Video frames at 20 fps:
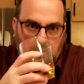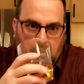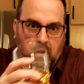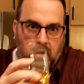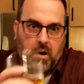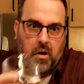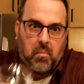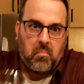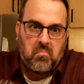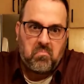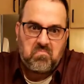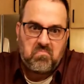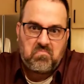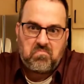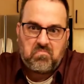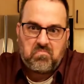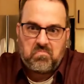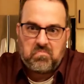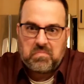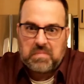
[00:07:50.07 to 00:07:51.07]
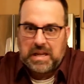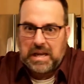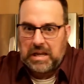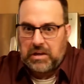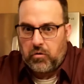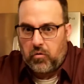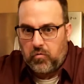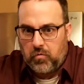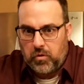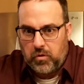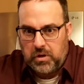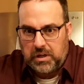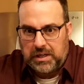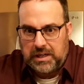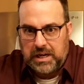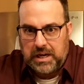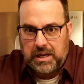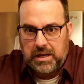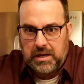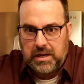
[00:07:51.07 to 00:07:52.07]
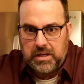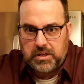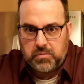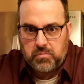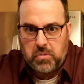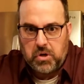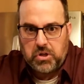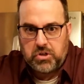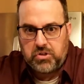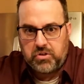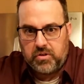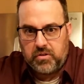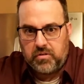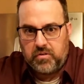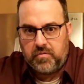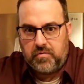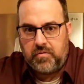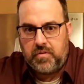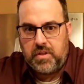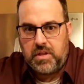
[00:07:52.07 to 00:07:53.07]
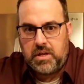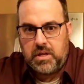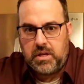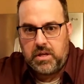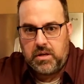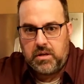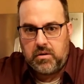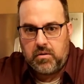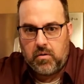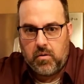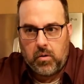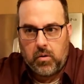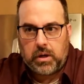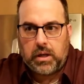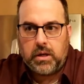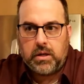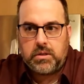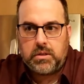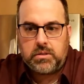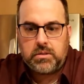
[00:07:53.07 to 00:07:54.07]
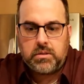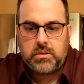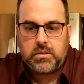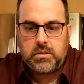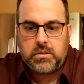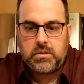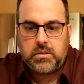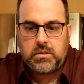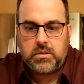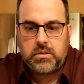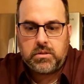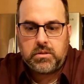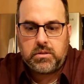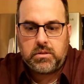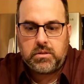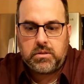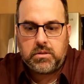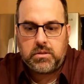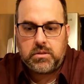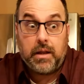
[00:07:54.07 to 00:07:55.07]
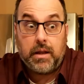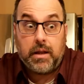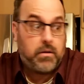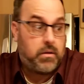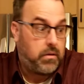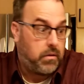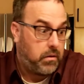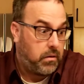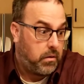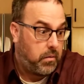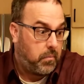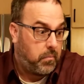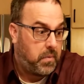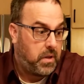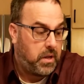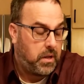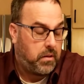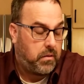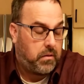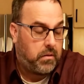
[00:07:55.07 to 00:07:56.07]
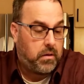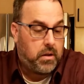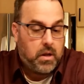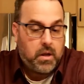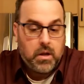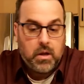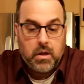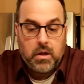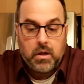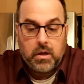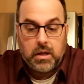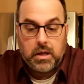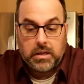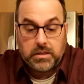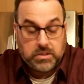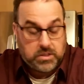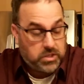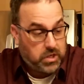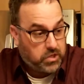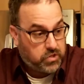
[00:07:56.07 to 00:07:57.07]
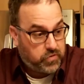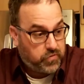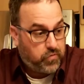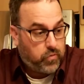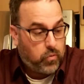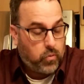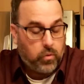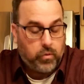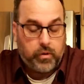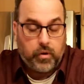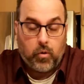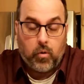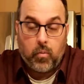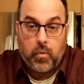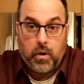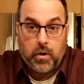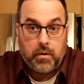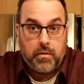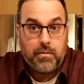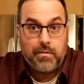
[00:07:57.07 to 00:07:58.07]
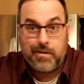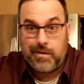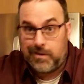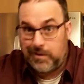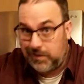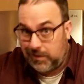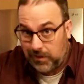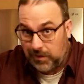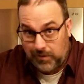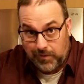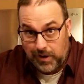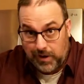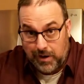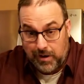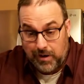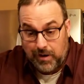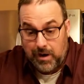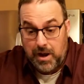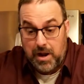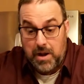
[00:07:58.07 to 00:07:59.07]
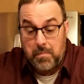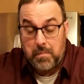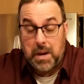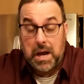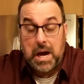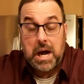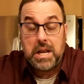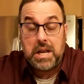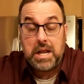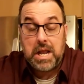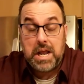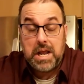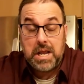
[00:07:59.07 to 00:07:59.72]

I don't really get as much of the oakiness that it had and such for the old one. I'll tell you right now, I am not